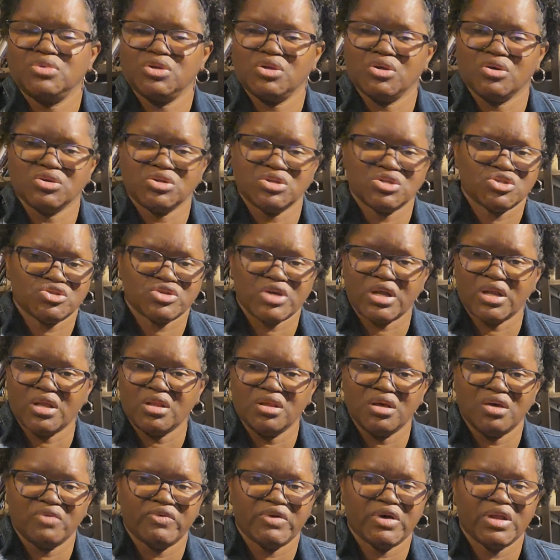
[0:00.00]
just
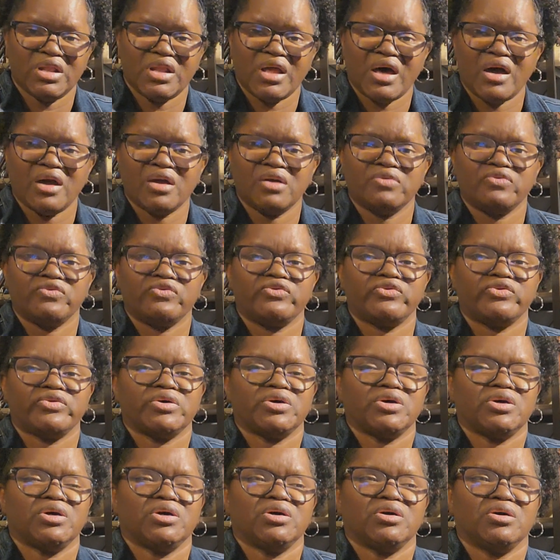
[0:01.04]
trying to live her life.
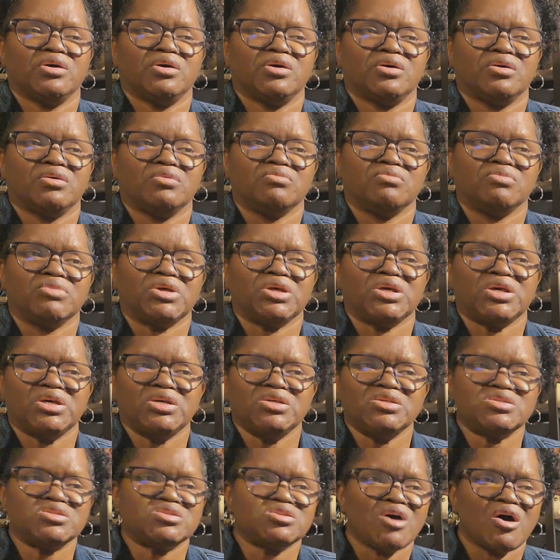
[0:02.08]

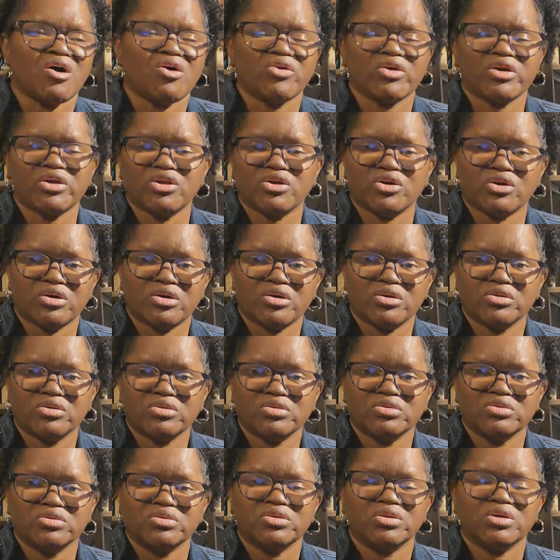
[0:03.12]
He's stalking
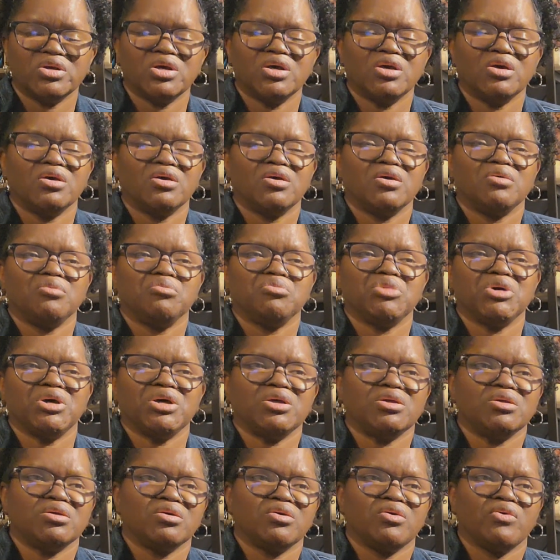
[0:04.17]
her,
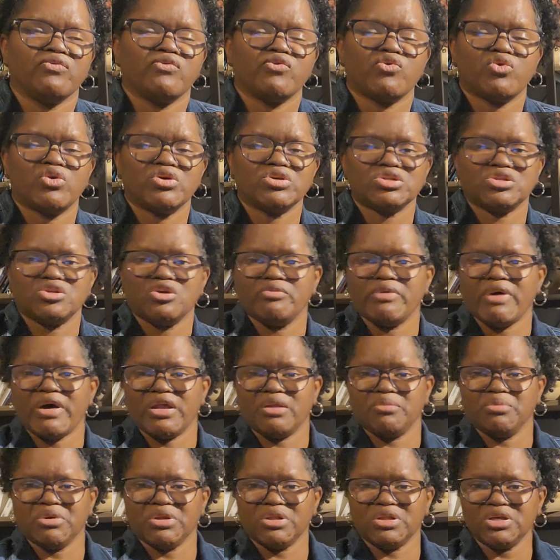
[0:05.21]
but of course
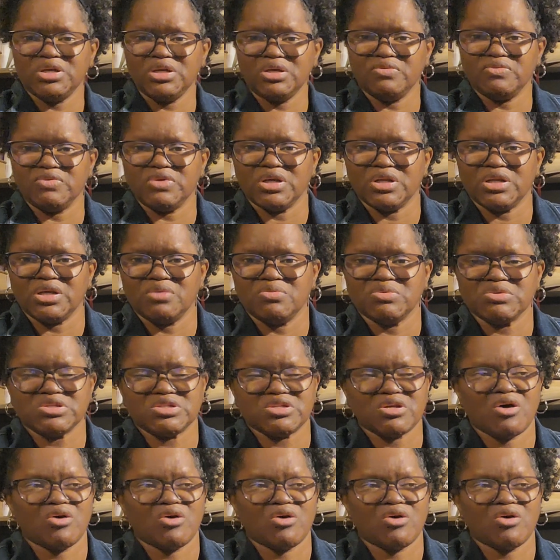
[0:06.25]
nobody believed that he was